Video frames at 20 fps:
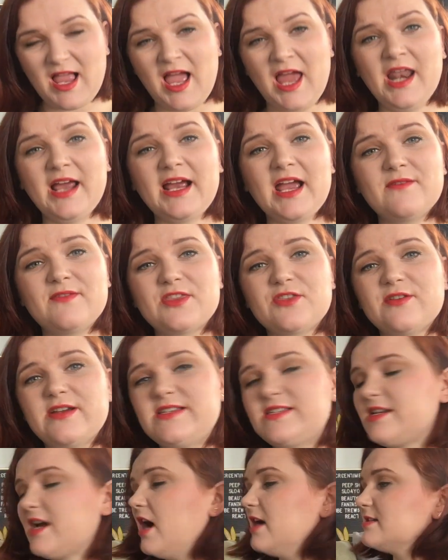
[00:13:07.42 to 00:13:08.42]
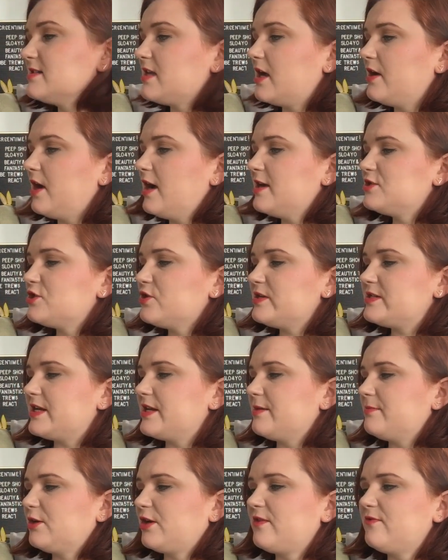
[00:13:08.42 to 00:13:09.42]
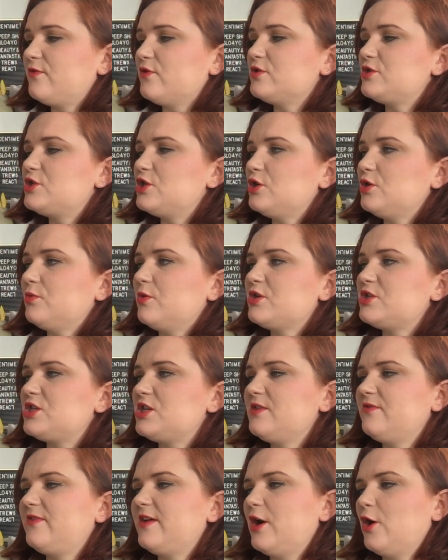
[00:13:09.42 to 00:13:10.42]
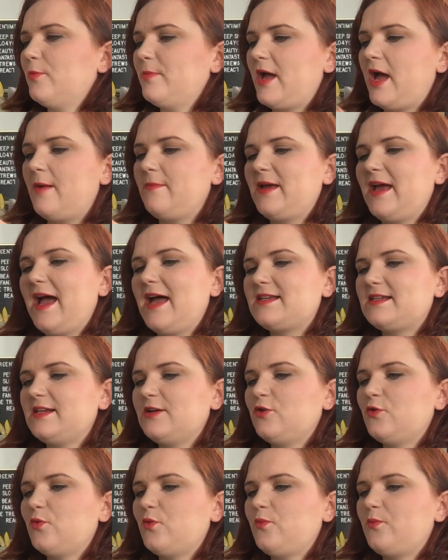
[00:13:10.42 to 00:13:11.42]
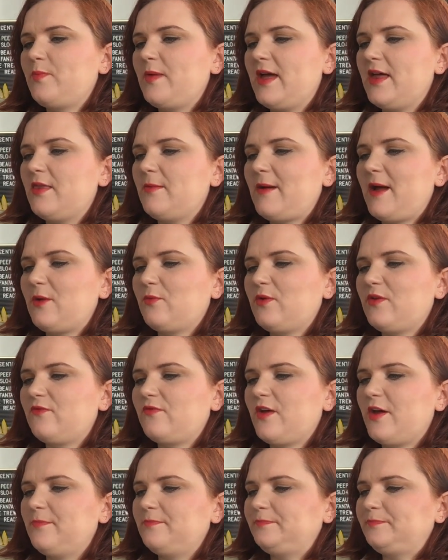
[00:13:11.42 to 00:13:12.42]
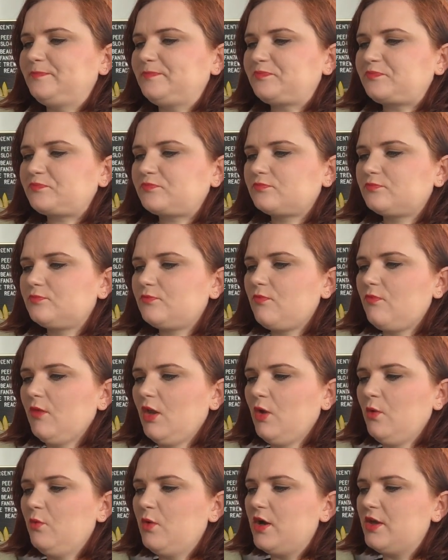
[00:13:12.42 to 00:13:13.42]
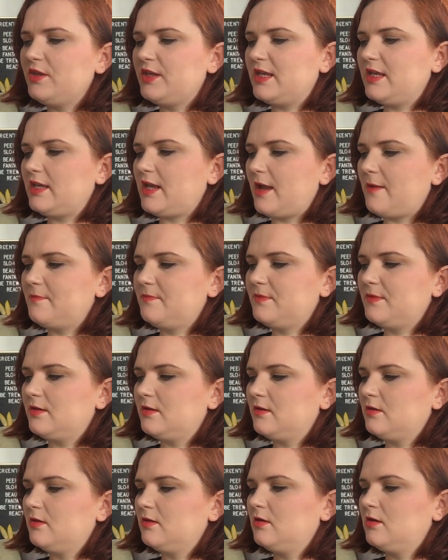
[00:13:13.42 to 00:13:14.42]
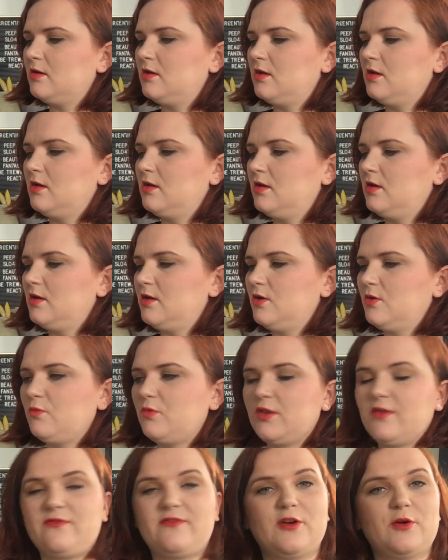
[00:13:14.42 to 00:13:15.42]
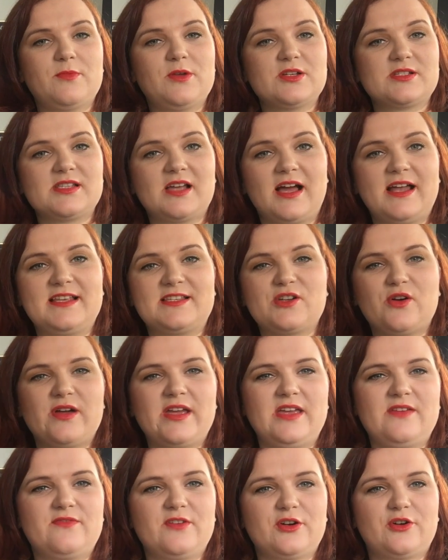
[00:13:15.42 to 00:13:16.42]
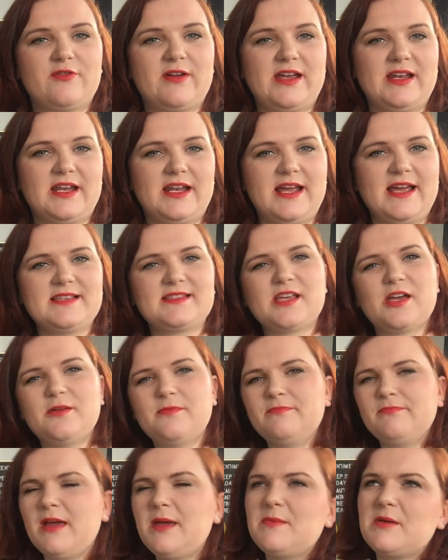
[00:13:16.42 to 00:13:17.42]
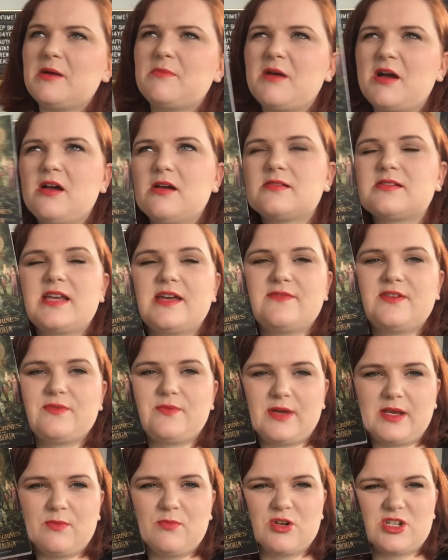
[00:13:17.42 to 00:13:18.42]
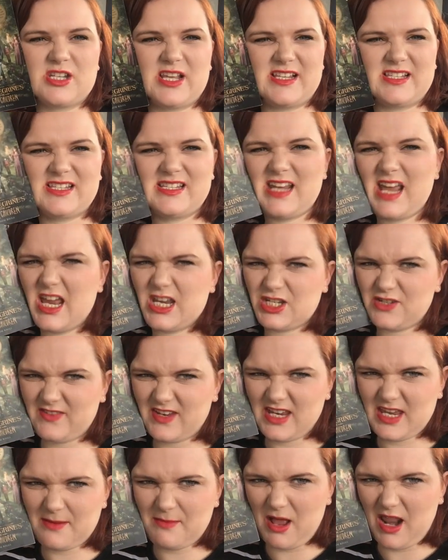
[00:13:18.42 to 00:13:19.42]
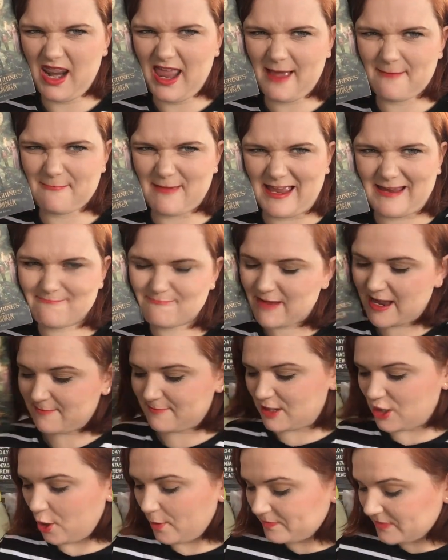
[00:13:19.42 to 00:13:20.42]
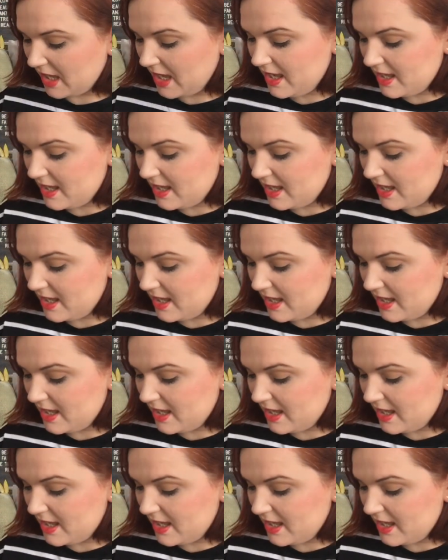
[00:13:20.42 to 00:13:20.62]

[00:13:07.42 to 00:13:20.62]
And I gave it three stars, so I enjoyed it and I'm looking forward to watching the film. Um, it had a little bit at the back with um, what the um, what the film looks like and it's got Eva Green in it. So maybe I might ask David if we can watch that today. Do you think he might let me? Maybe not.